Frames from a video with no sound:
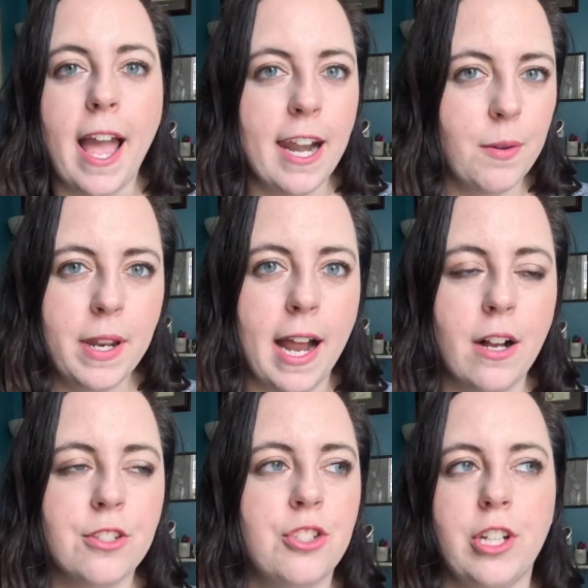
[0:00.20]
Anyone
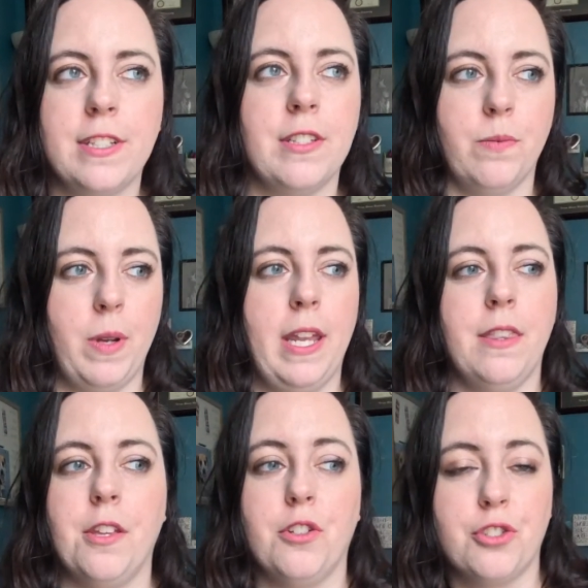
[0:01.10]
else just
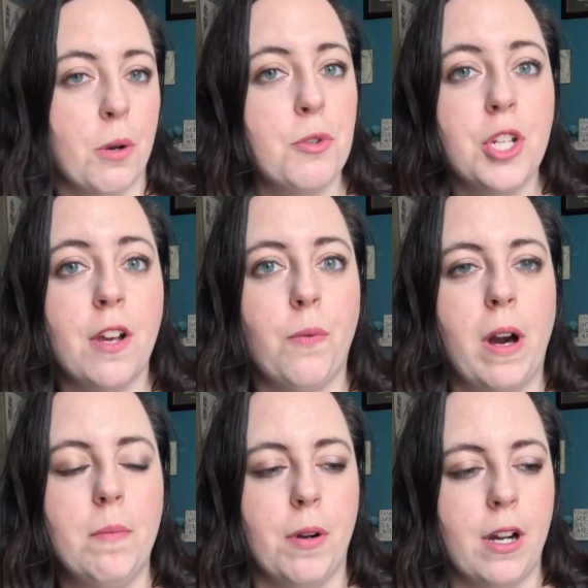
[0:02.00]
read the description of
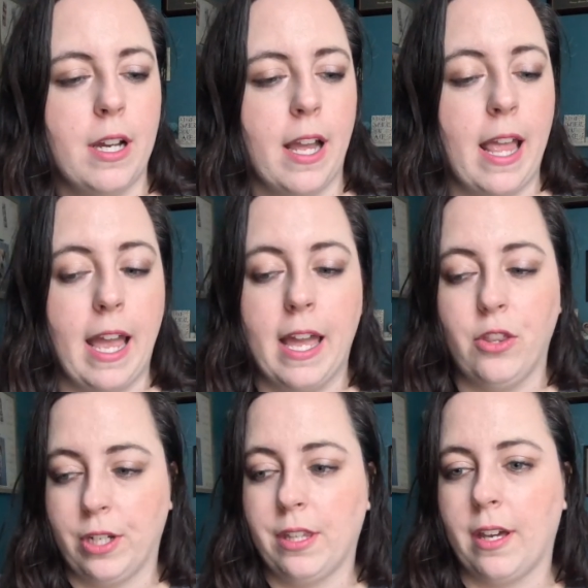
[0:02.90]
one book and
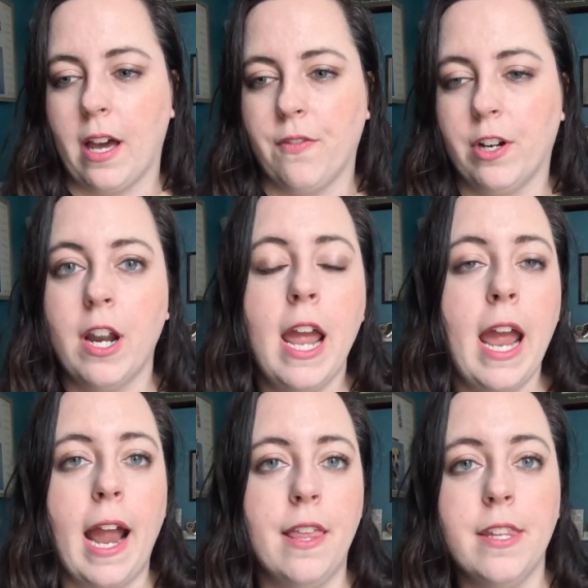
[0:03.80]
look at the cover
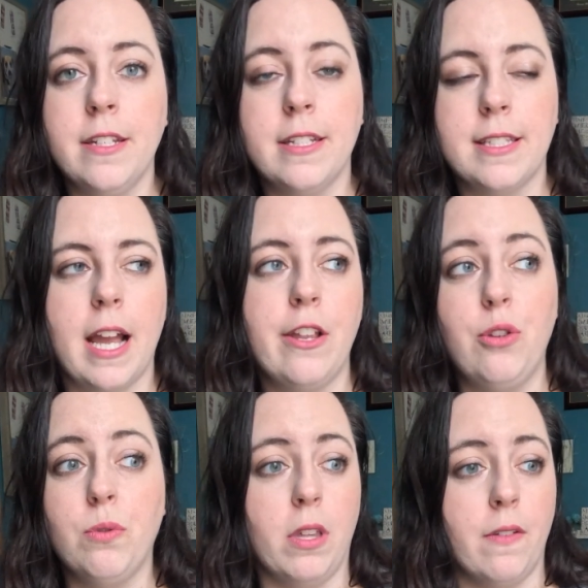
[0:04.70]
and then decide
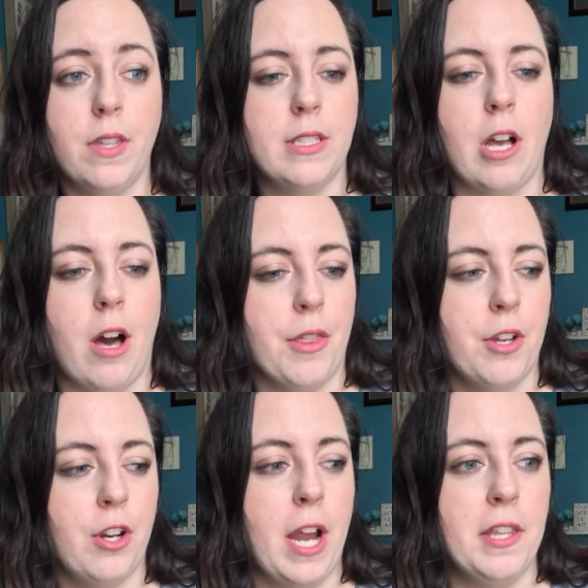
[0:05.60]
you love this
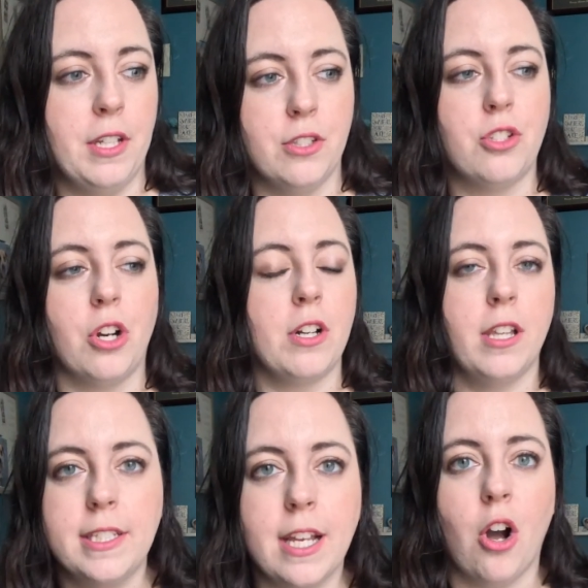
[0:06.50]
author and then start
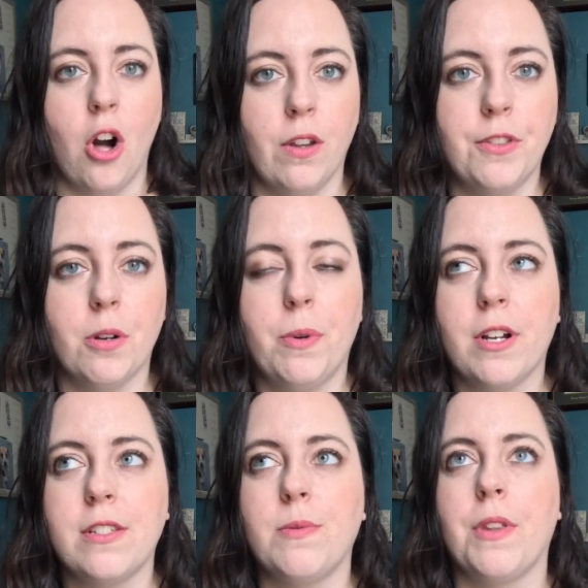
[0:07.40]
collecting all of their
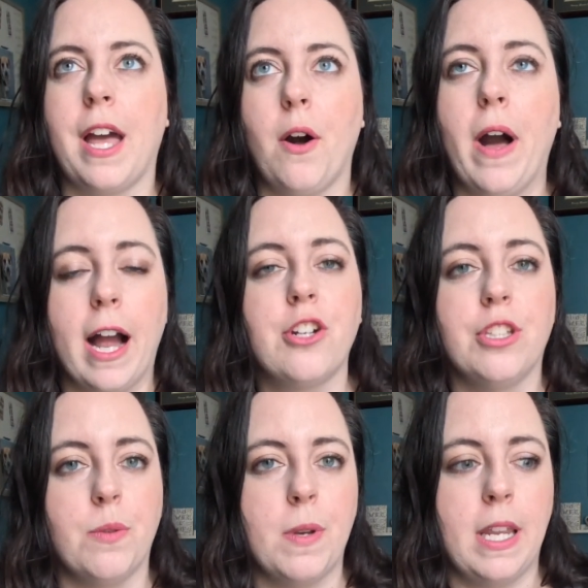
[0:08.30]
books without
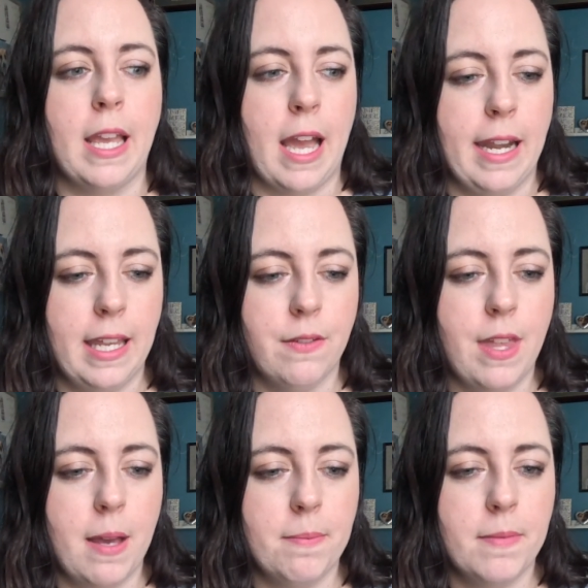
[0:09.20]
actually reading any of
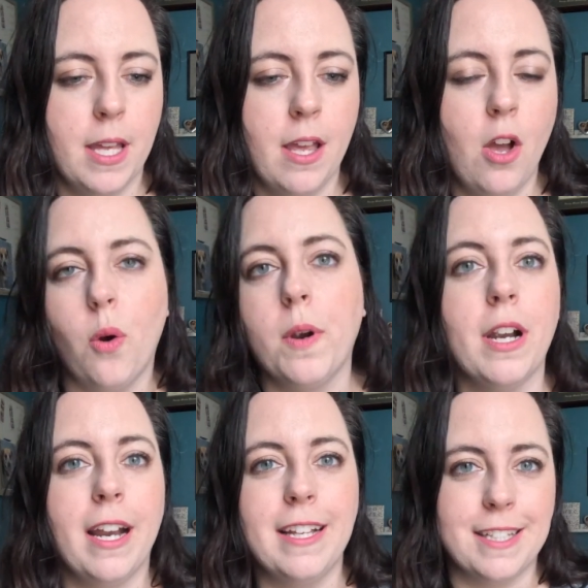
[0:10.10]
them?
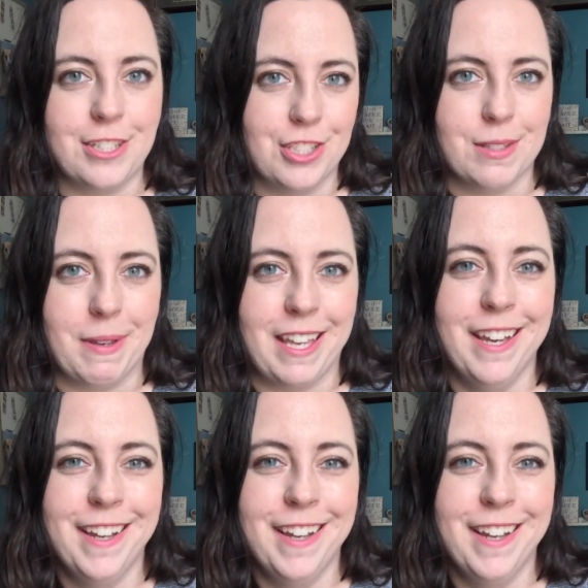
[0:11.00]
Or is that just me?